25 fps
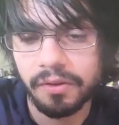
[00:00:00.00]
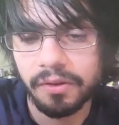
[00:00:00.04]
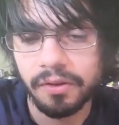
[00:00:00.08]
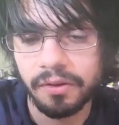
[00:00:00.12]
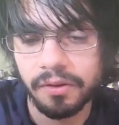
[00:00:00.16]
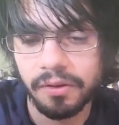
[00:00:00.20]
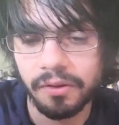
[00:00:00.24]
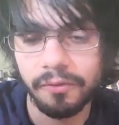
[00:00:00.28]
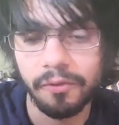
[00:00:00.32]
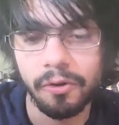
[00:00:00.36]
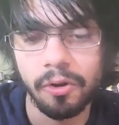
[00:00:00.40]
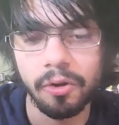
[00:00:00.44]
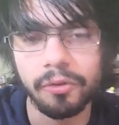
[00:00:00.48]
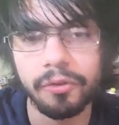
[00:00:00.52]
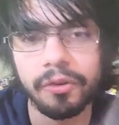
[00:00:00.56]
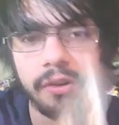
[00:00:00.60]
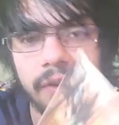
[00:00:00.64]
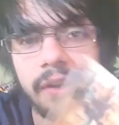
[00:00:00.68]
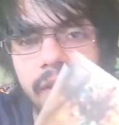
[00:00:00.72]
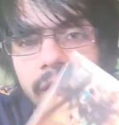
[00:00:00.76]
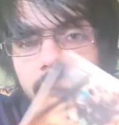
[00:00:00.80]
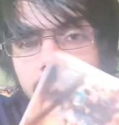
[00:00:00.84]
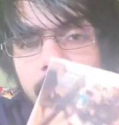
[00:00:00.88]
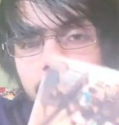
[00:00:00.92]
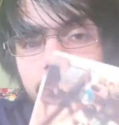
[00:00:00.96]
of all the
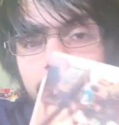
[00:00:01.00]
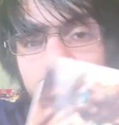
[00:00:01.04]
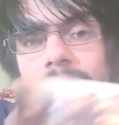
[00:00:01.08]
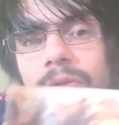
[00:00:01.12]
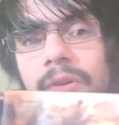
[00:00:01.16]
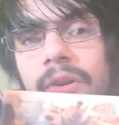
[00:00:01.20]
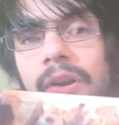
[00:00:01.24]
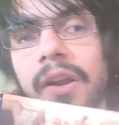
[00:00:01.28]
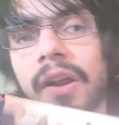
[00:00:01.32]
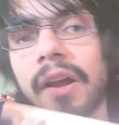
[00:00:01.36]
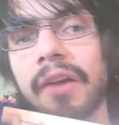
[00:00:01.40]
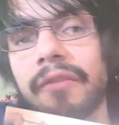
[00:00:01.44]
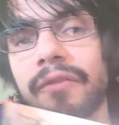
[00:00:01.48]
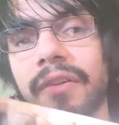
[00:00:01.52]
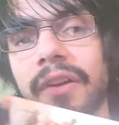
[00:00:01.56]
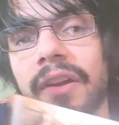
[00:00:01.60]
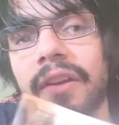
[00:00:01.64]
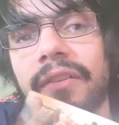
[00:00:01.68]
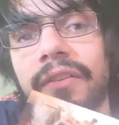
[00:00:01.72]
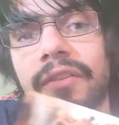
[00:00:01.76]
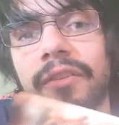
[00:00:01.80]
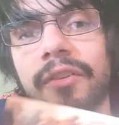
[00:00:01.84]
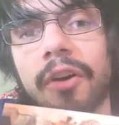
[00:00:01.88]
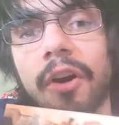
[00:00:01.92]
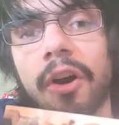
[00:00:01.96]
games. So kind of, I think
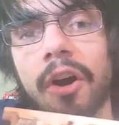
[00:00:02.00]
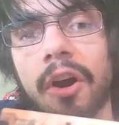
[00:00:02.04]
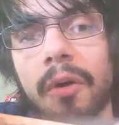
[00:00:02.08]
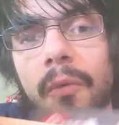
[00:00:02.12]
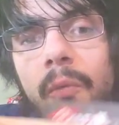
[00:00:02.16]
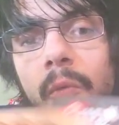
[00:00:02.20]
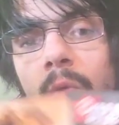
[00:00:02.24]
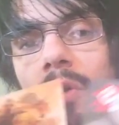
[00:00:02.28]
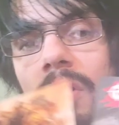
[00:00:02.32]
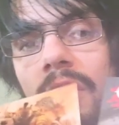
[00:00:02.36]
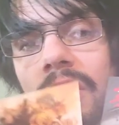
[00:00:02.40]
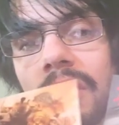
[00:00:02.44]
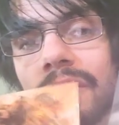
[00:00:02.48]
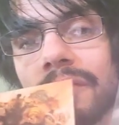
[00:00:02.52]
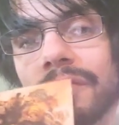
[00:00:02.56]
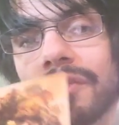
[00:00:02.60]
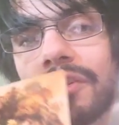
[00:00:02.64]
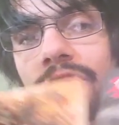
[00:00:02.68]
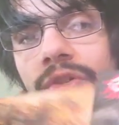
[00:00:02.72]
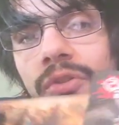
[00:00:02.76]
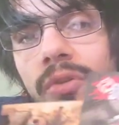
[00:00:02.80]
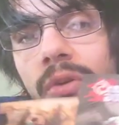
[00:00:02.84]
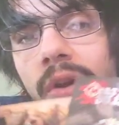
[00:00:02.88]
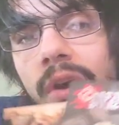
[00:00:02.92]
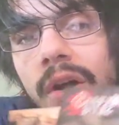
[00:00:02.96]
it's the artwork,
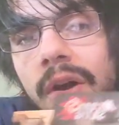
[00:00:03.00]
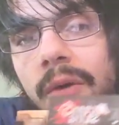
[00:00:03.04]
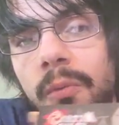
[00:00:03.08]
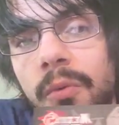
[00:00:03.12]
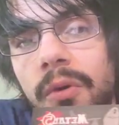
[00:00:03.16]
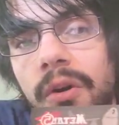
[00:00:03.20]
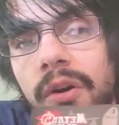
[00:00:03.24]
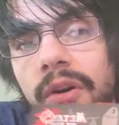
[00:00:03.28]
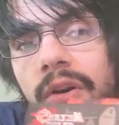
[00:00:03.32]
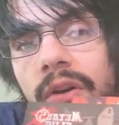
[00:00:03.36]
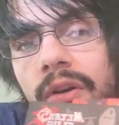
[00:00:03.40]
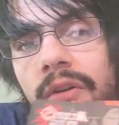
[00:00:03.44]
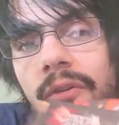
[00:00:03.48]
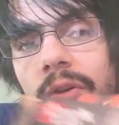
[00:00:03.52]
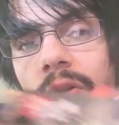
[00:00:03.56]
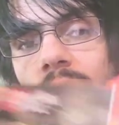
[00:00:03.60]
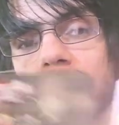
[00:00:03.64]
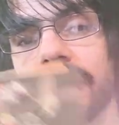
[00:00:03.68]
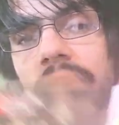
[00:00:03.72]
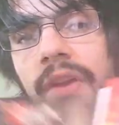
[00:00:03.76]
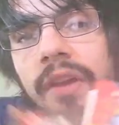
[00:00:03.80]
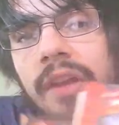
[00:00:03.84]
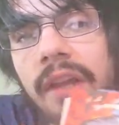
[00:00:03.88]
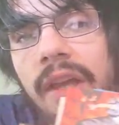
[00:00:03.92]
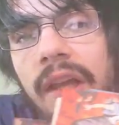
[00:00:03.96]
official artwork of all the
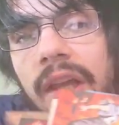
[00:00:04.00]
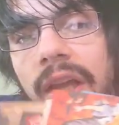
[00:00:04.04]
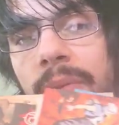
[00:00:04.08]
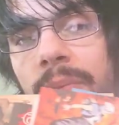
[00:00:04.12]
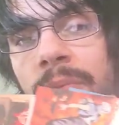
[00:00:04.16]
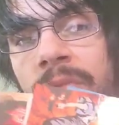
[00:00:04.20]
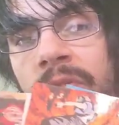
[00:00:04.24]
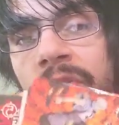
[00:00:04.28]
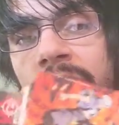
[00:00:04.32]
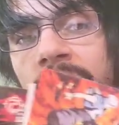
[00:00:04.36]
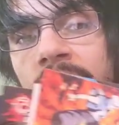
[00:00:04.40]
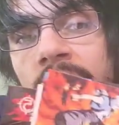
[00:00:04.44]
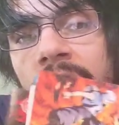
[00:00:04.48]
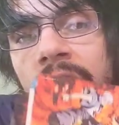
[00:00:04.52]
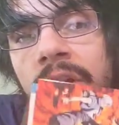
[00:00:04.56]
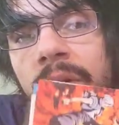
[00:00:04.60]
games.